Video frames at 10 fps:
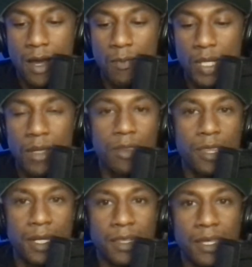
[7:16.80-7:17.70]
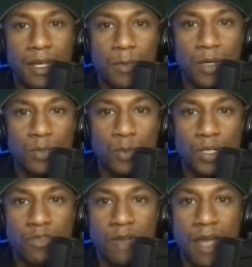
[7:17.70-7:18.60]
The other thing to think about is when
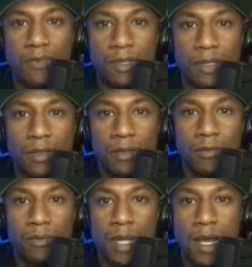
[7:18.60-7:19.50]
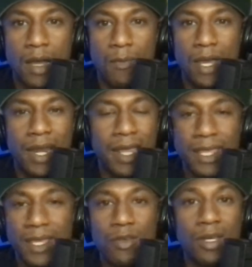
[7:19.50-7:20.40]
you're traveling, and I
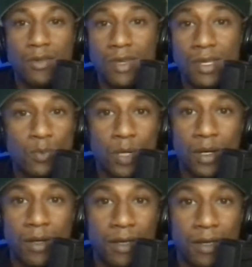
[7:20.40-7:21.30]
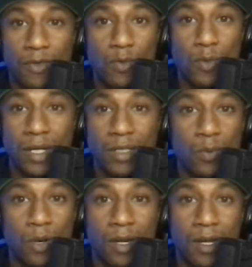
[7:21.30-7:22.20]
think you can do this, where if you wanted to
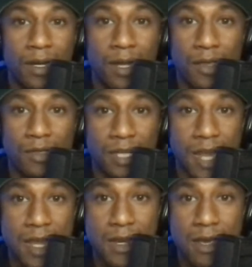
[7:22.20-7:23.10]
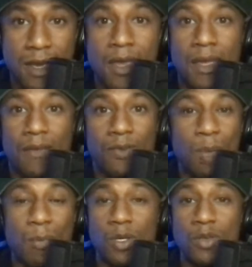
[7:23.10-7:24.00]
work in another state, if
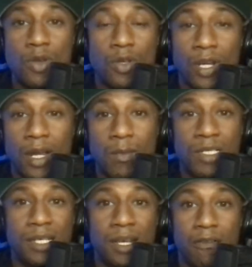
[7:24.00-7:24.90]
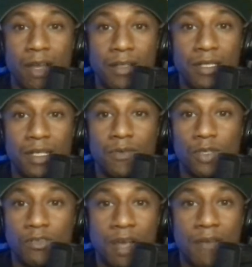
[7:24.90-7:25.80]
maybe you're going to be seeing a relative, or
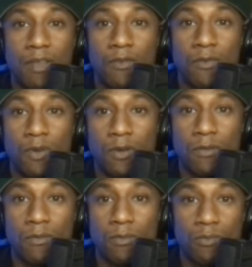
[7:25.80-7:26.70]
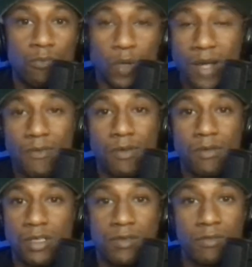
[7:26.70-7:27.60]
you're traveling for whatever,
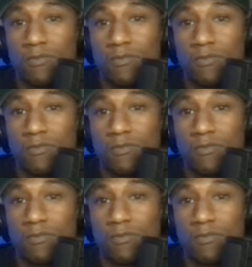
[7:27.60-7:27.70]
just